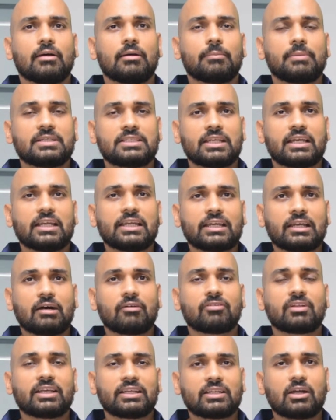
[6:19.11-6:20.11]
basically
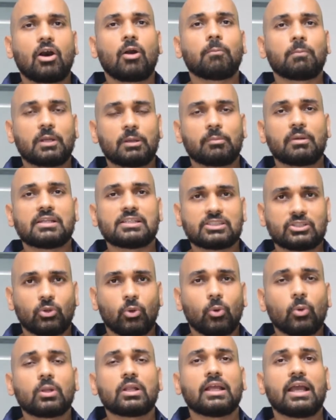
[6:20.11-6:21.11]
covering the optimal
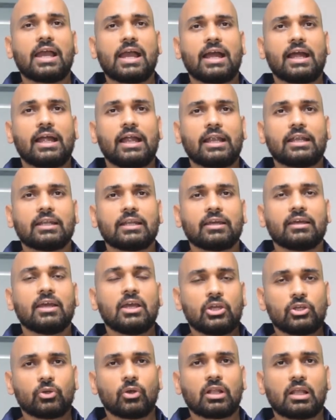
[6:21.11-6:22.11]
score and
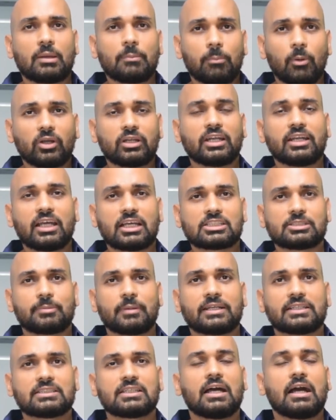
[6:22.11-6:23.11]
your important
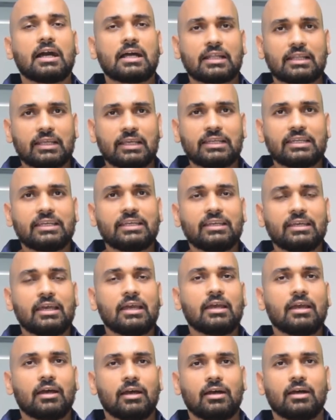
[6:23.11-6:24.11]
aspects are really
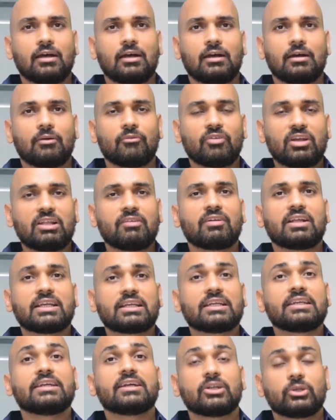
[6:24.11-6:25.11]
very
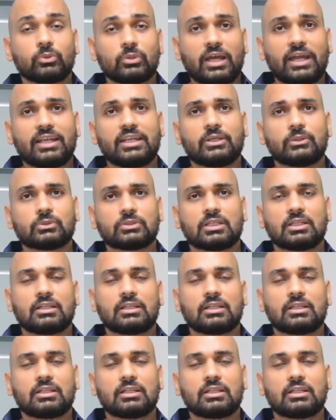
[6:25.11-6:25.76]
clear to the end user.